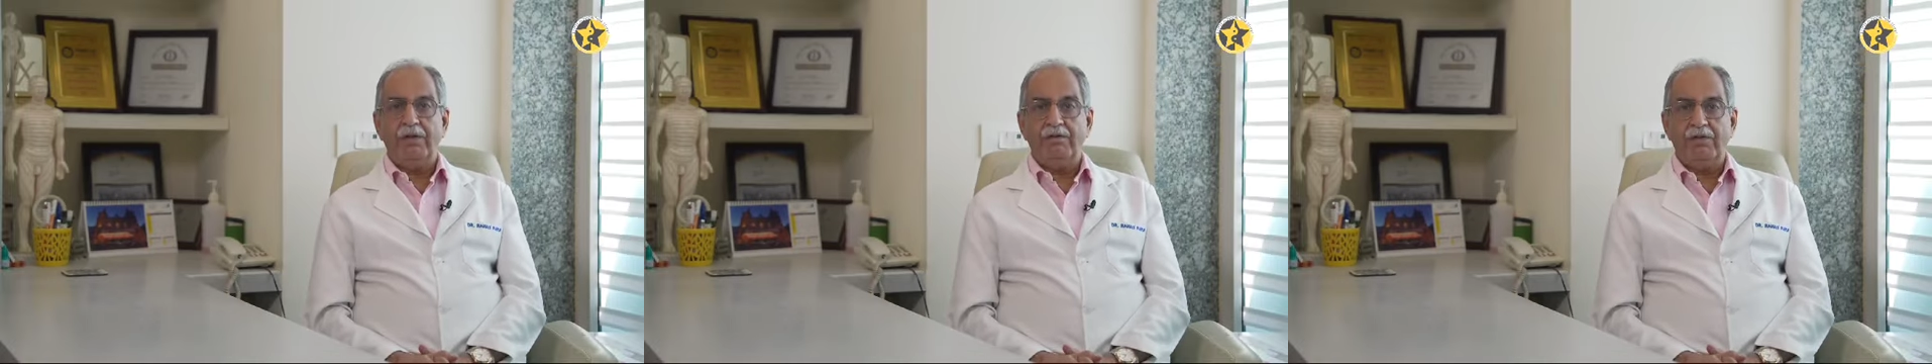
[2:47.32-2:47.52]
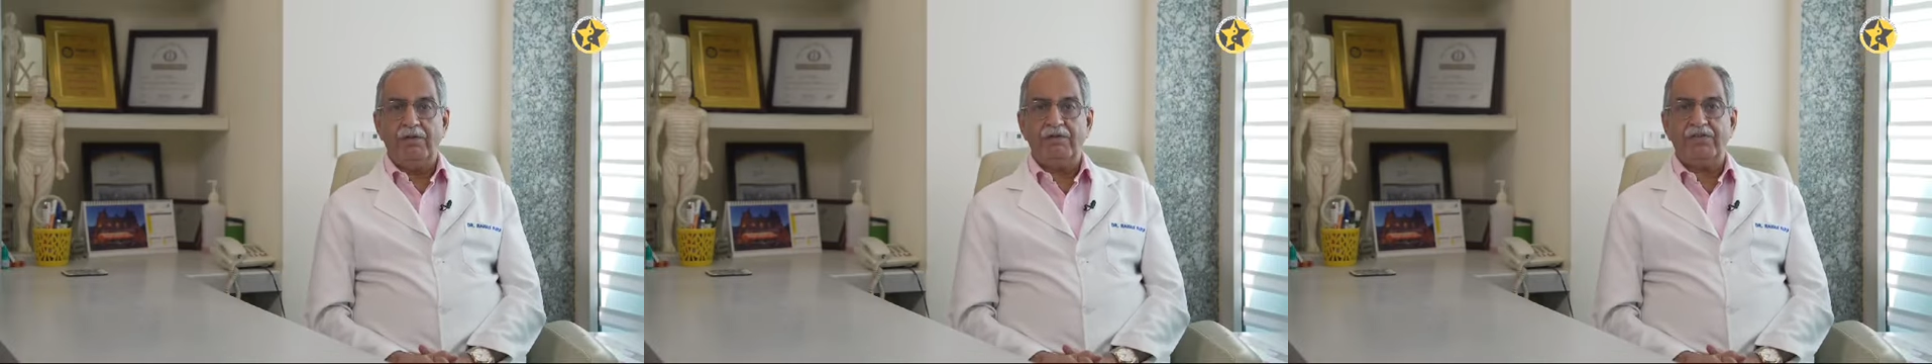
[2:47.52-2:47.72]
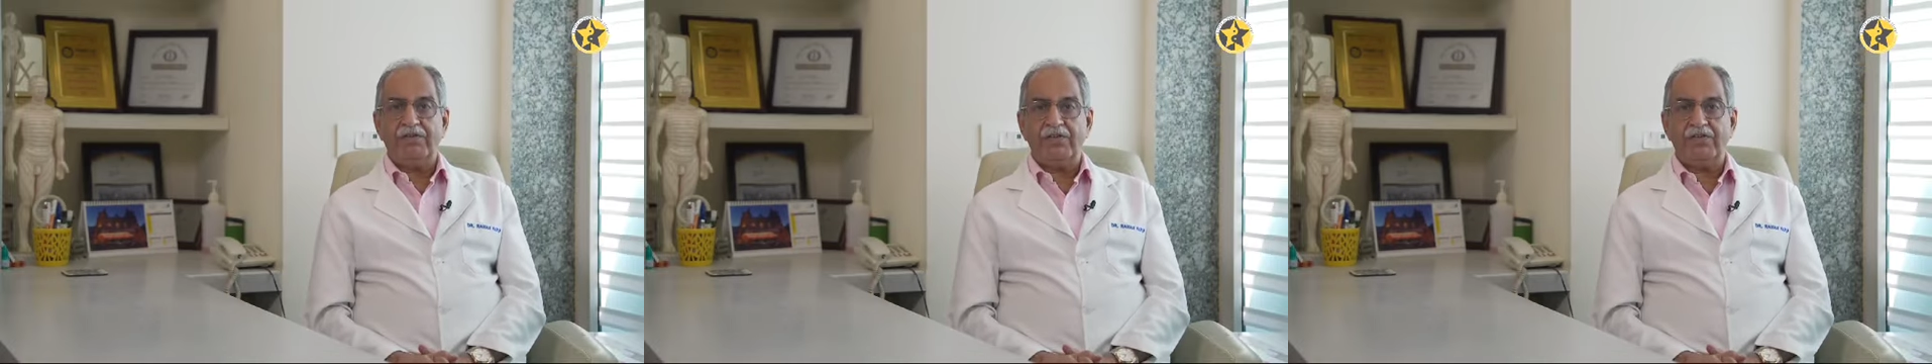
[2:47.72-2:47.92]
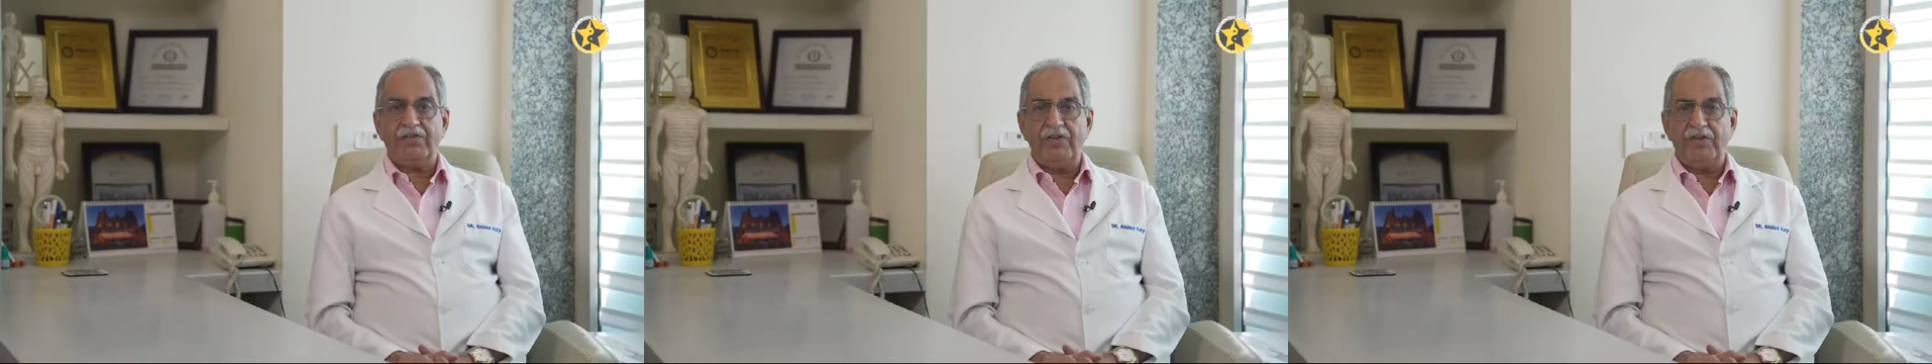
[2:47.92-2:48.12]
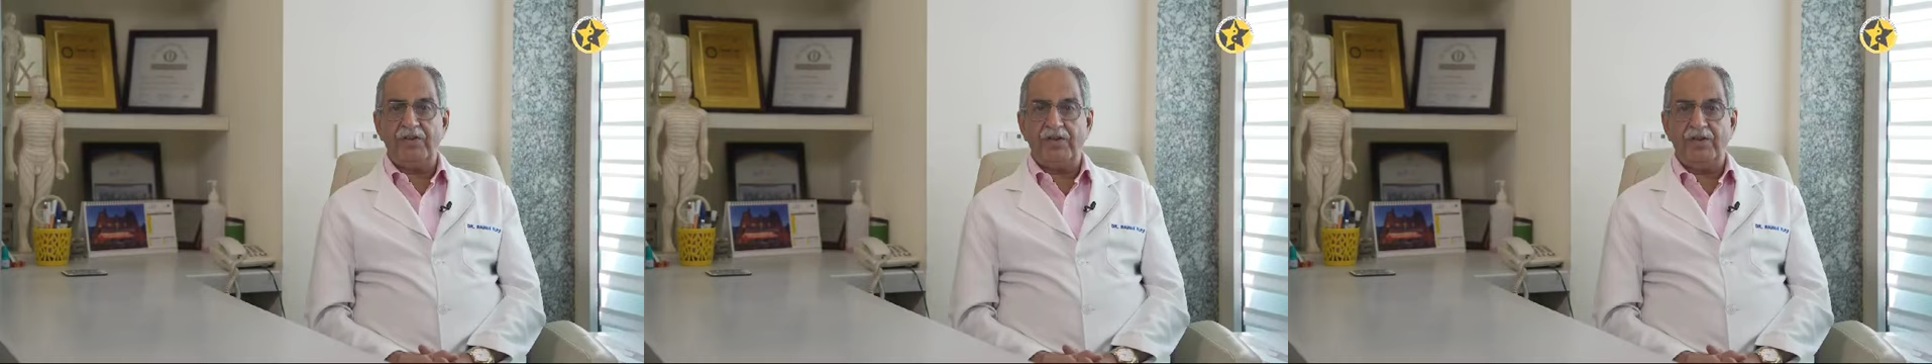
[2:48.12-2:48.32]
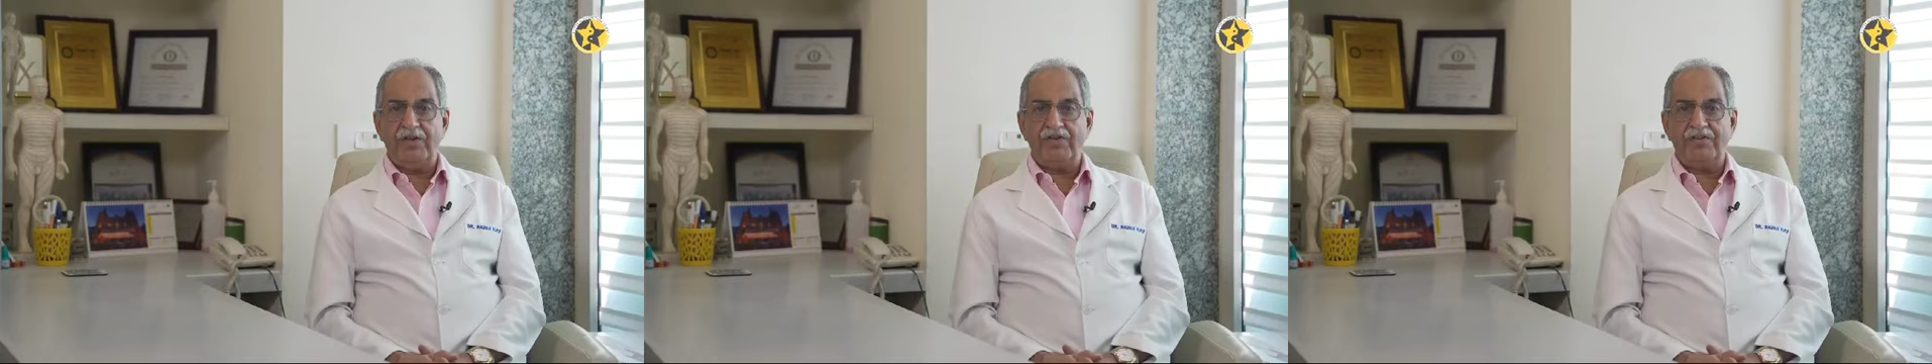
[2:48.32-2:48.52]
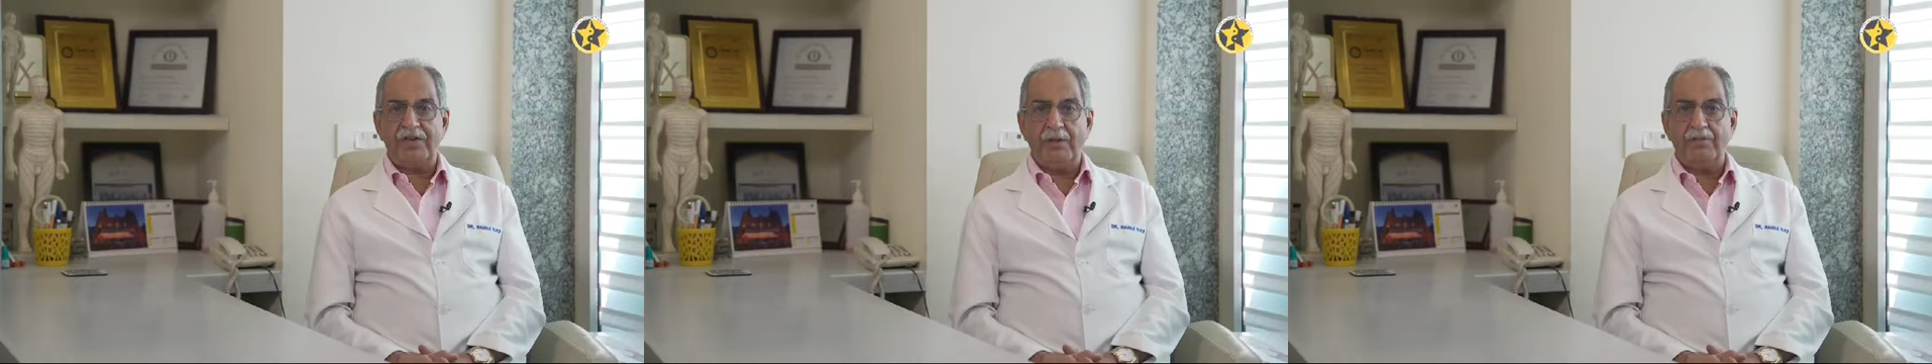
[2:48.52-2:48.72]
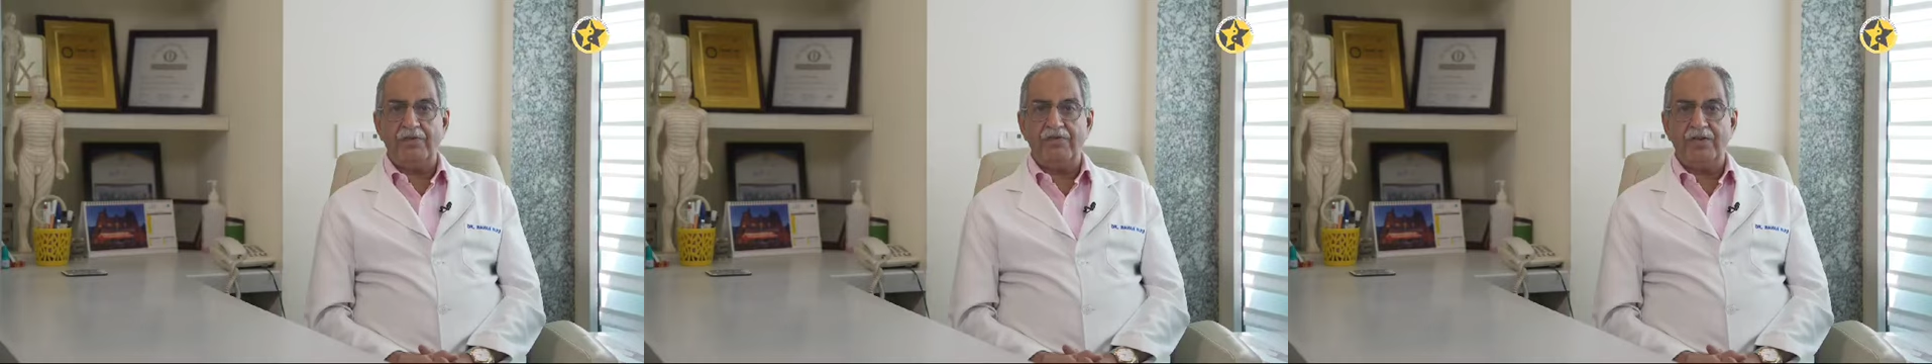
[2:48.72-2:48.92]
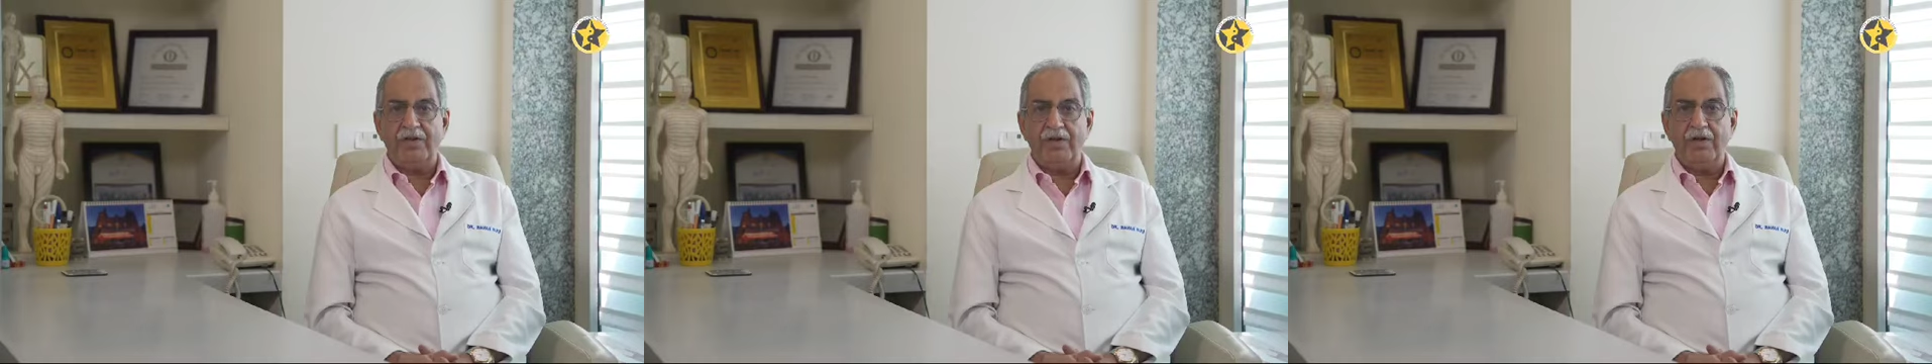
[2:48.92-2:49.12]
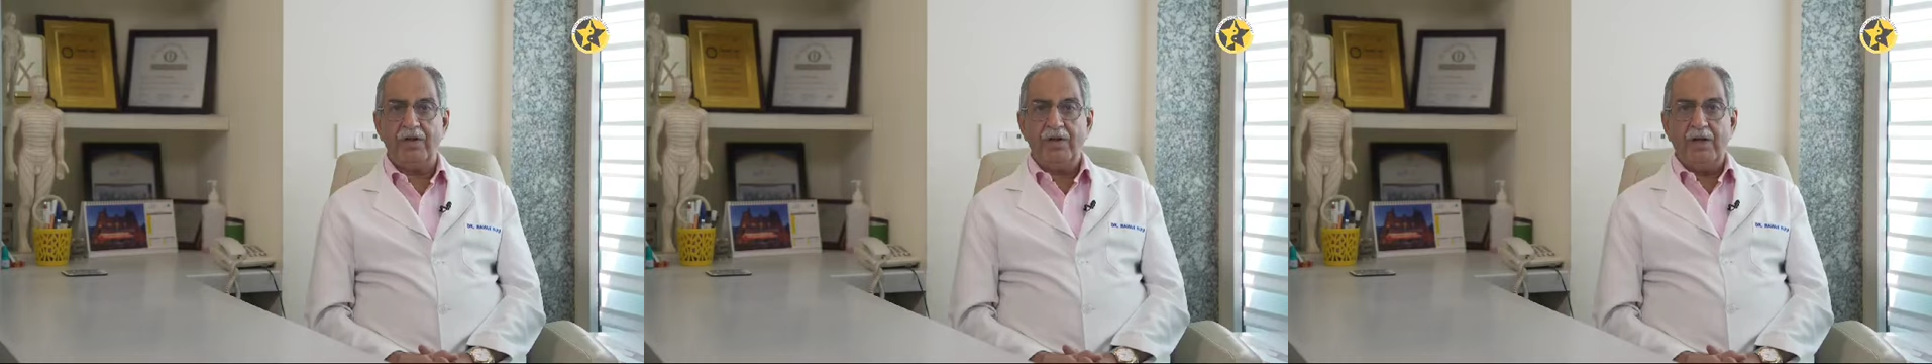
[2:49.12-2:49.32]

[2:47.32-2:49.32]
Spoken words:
when we succeeded in establishing